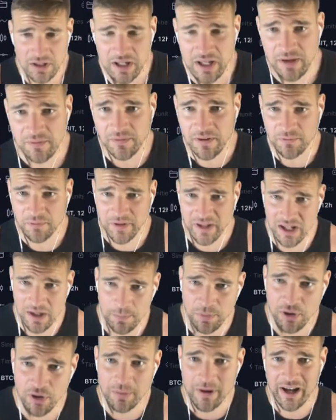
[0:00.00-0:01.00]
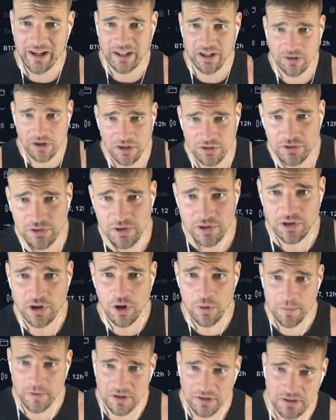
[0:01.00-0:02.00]
Even if we get a pullback here on New York
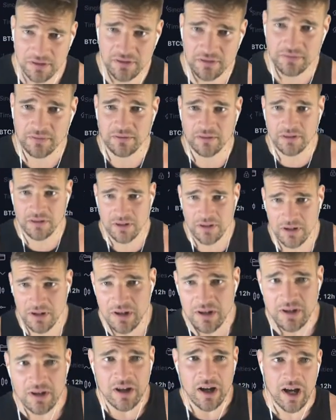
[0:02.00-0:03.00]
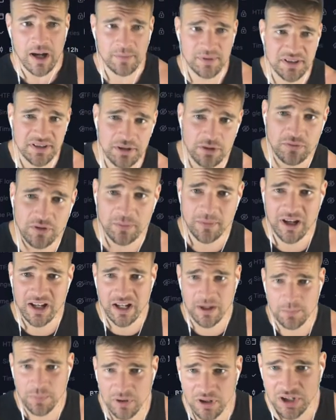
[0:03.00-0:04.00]
Open, I'm still
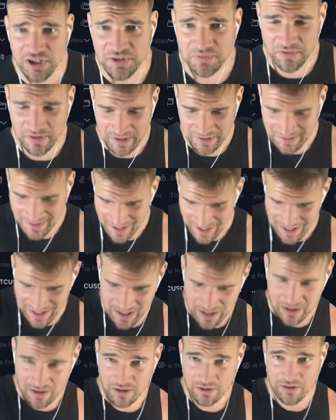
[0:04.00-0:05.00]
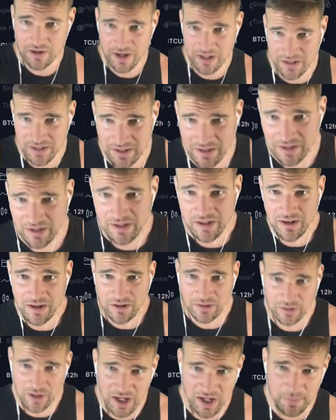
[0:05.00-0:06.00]
remaining bullish for the day, all right?
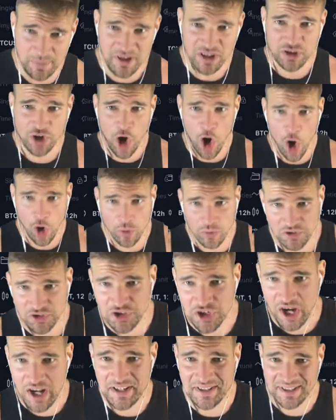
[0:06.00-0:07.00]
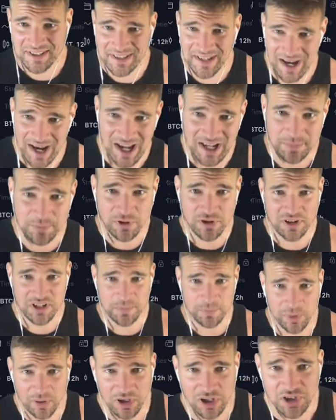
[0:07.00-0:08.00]
Let it be known, Jason Casper is
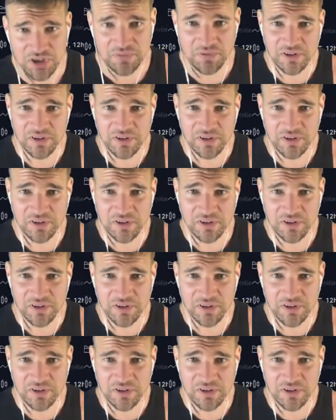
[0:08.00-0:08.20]
bullish